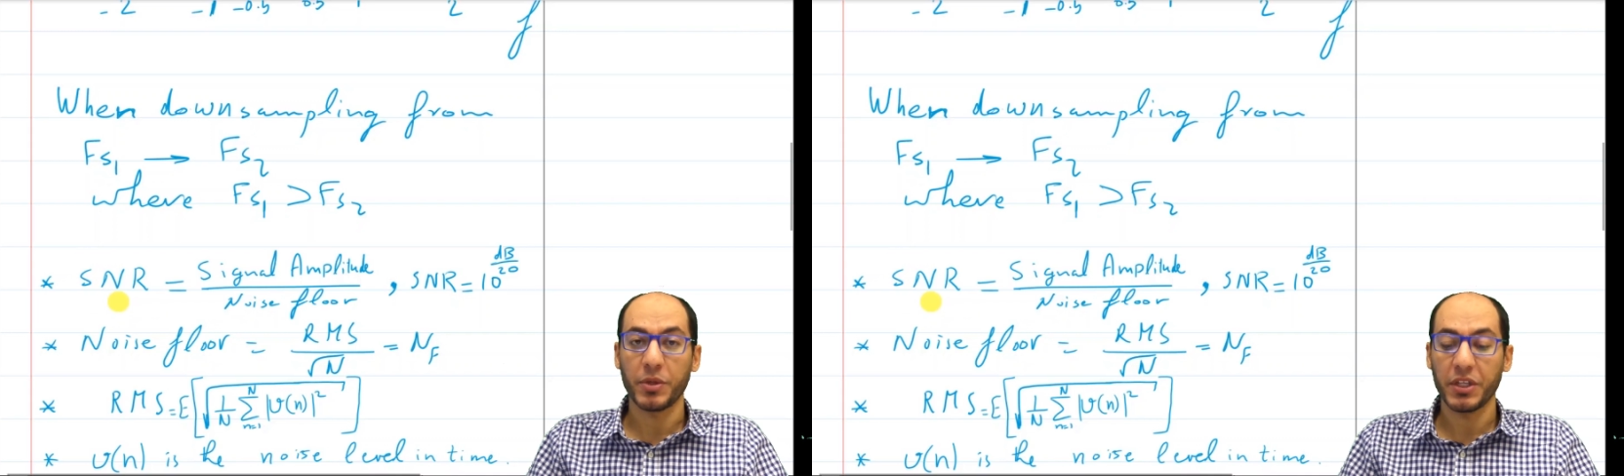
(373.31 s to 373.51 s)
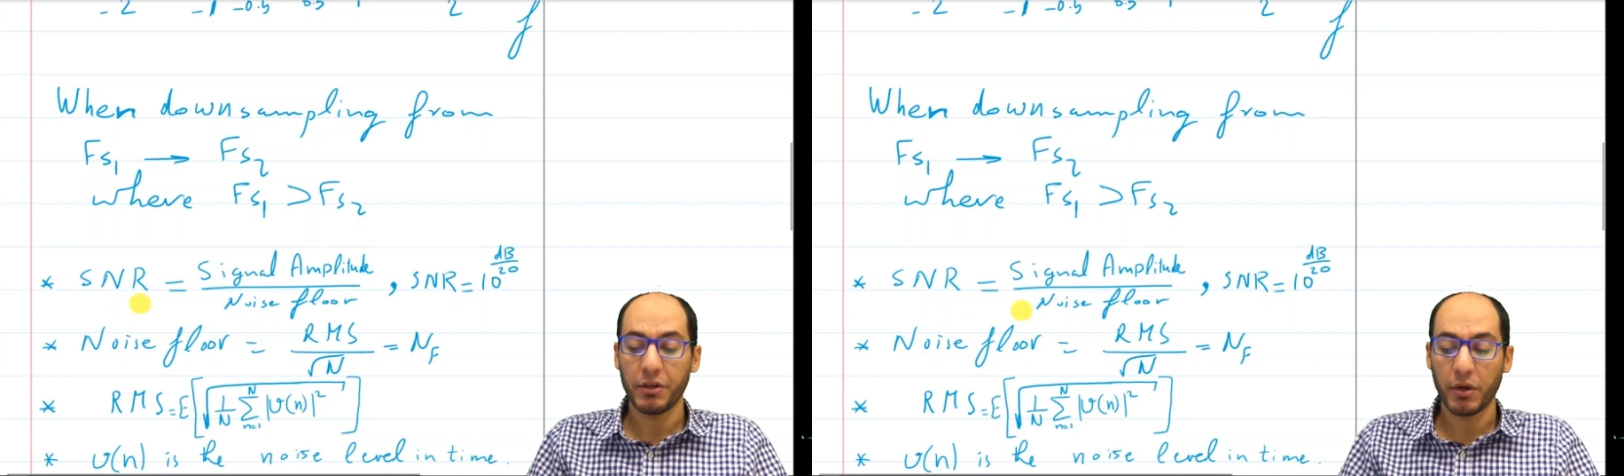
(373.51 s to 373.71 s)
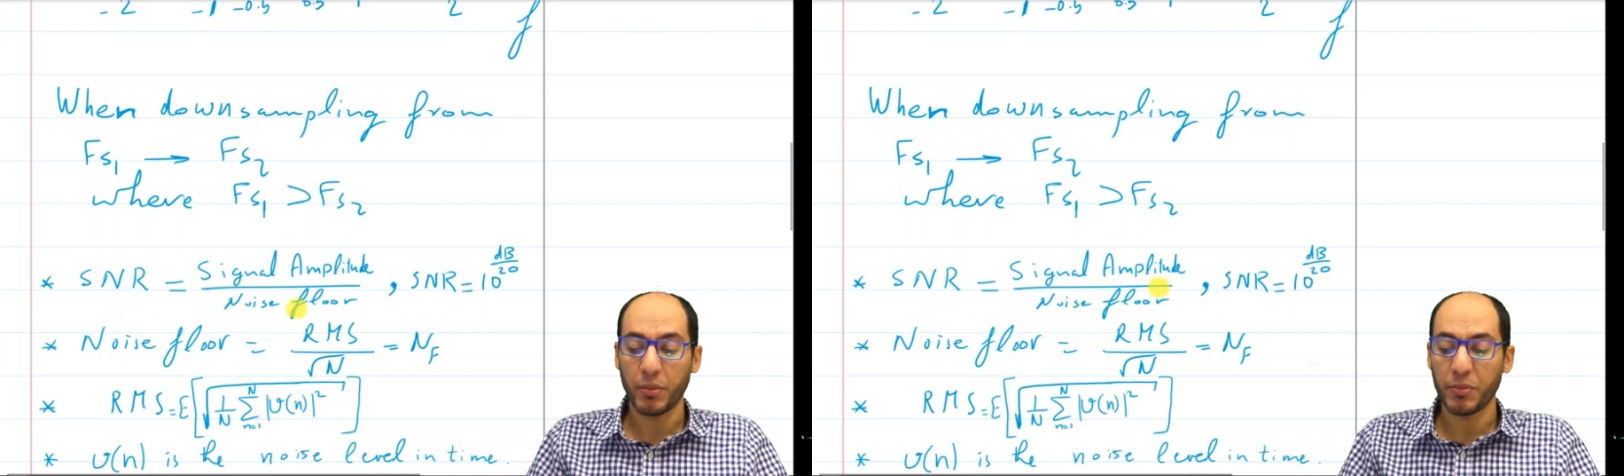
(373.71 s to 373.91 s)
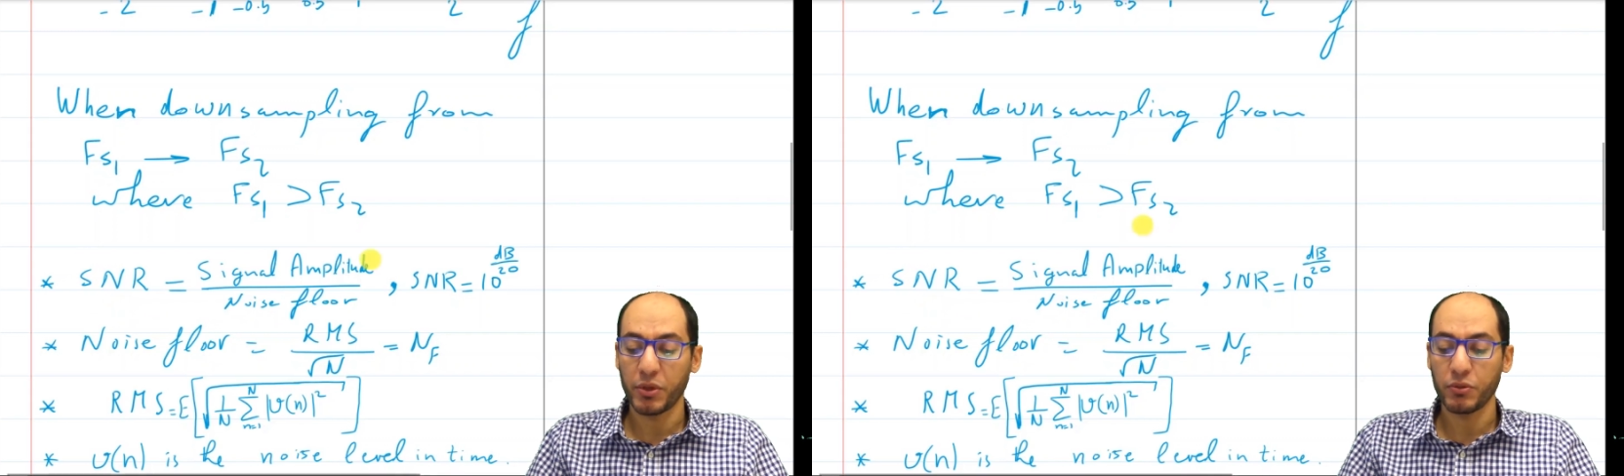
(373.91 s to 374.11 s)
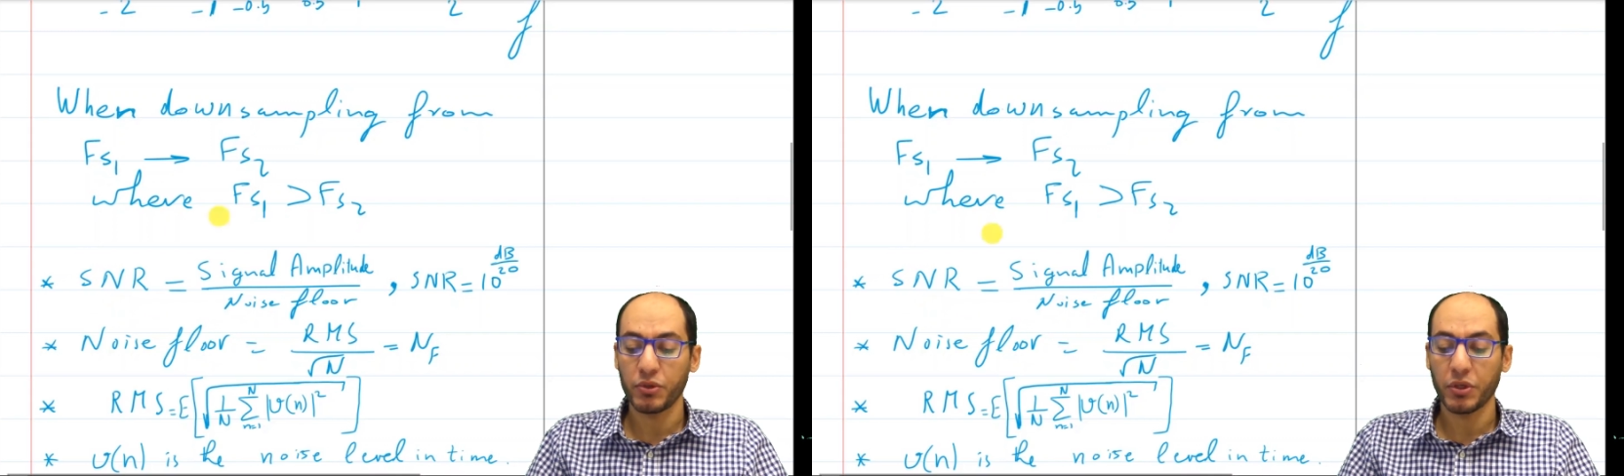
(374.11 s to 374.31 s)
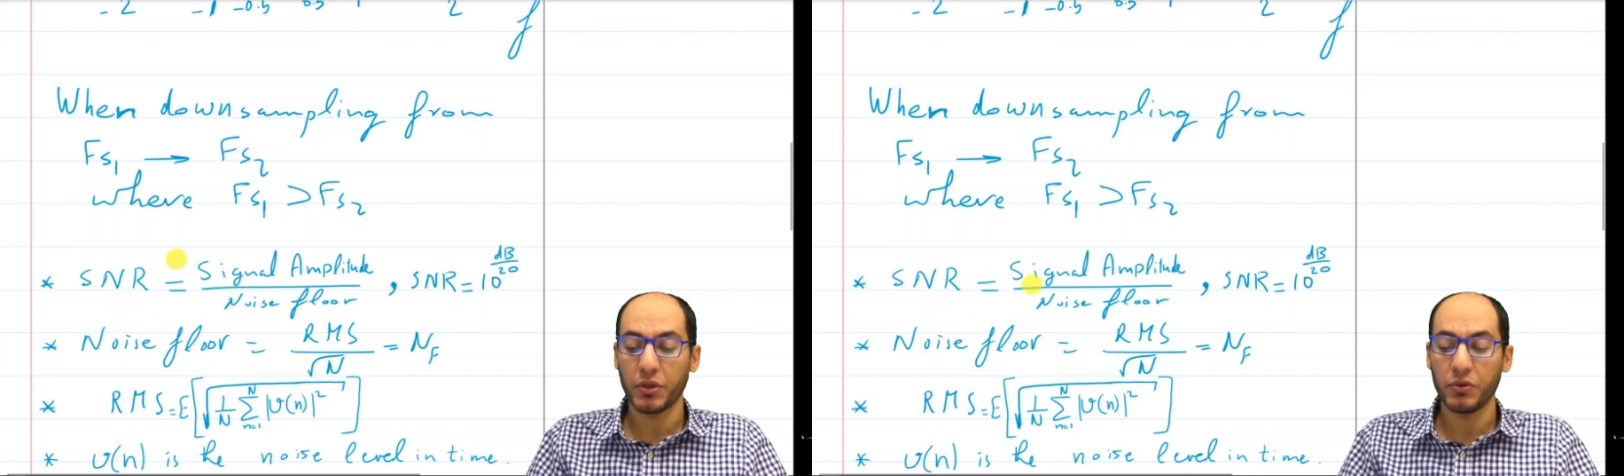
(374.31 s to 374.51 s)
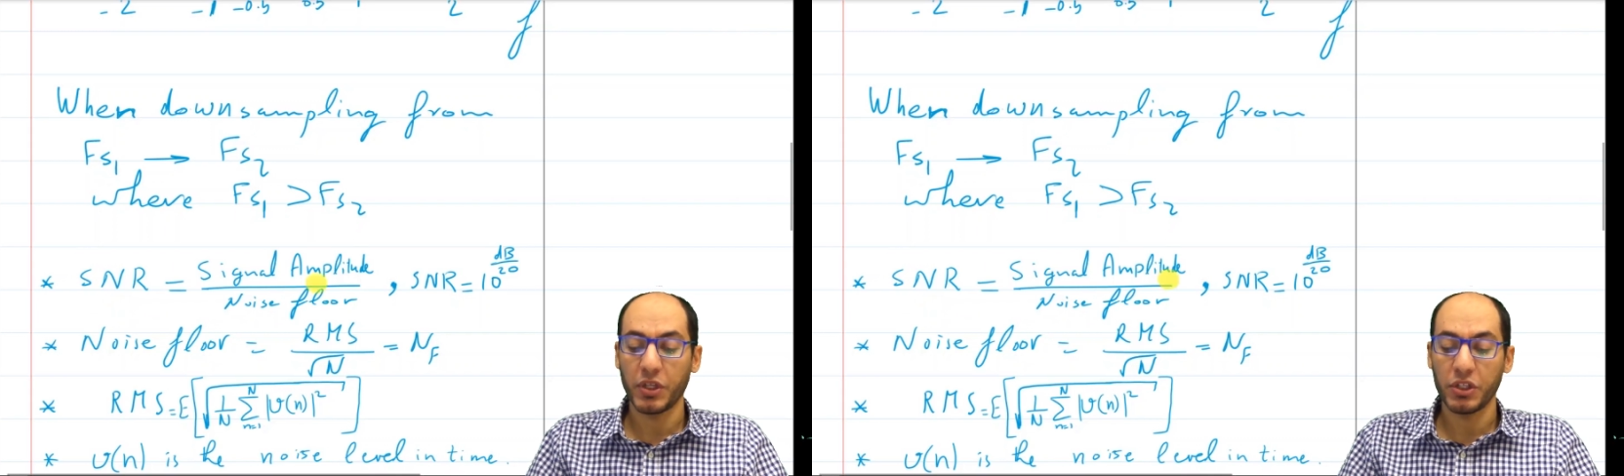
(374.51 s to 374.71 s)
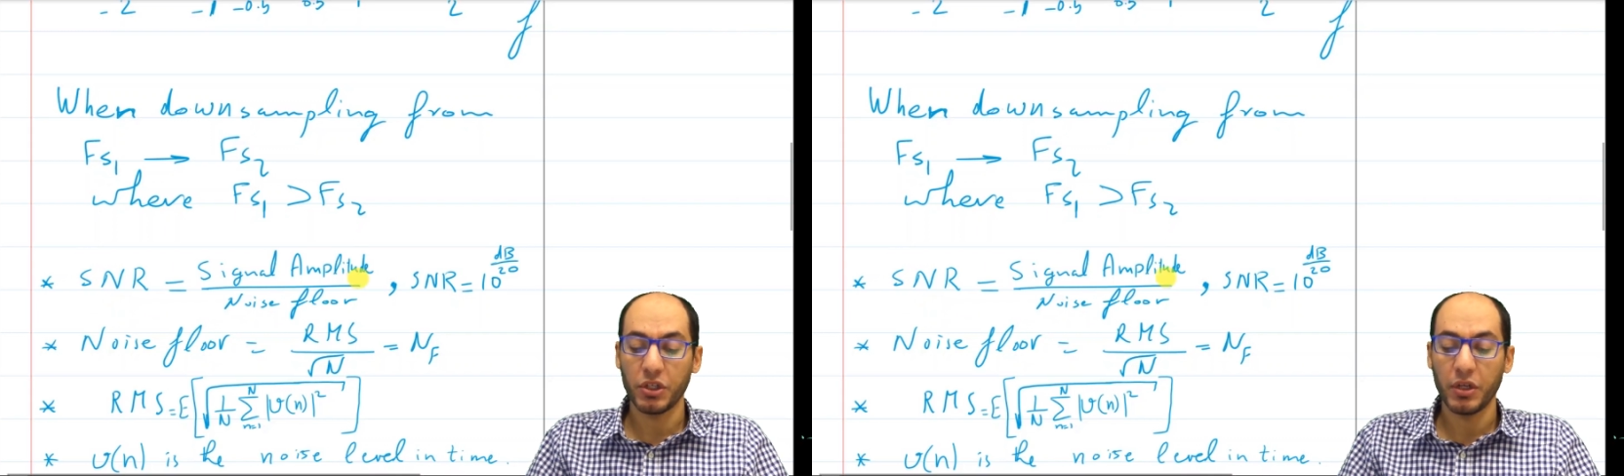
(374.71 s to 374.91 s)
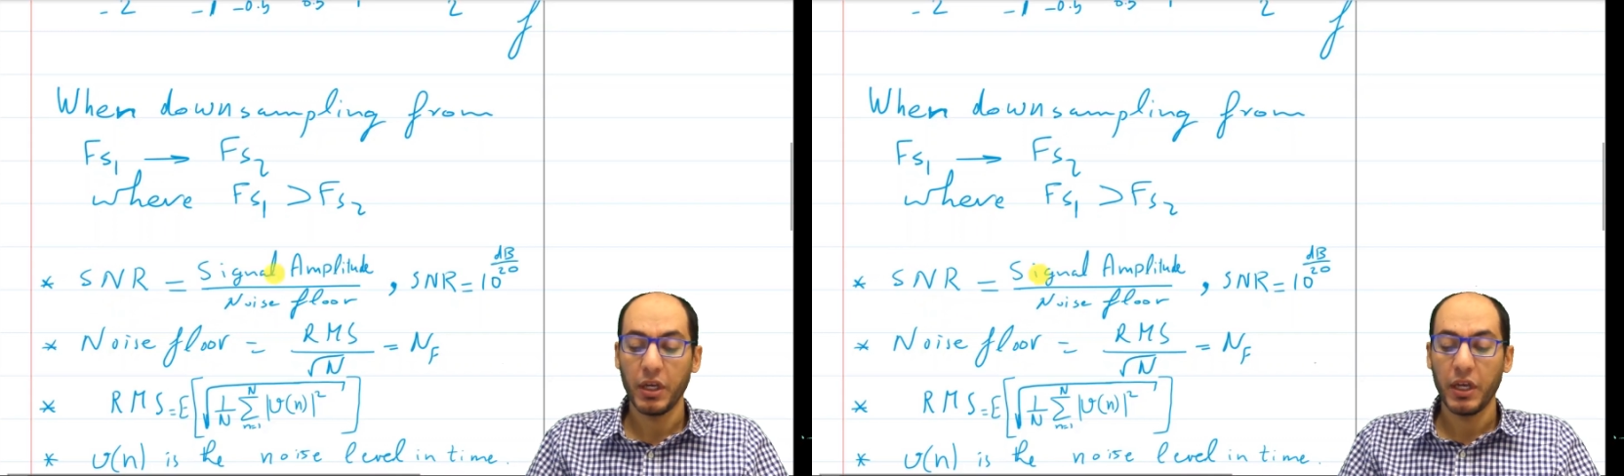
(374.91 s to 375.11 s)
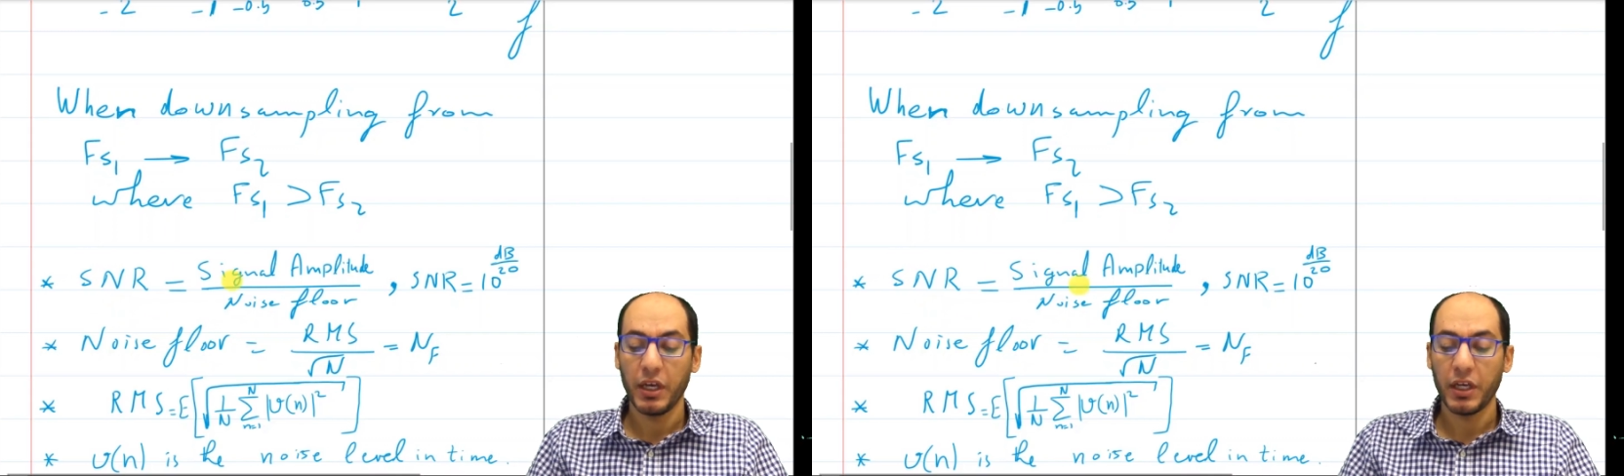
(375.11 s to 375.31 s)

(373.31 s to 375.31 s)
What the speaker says: But here I'm going to be using the notation.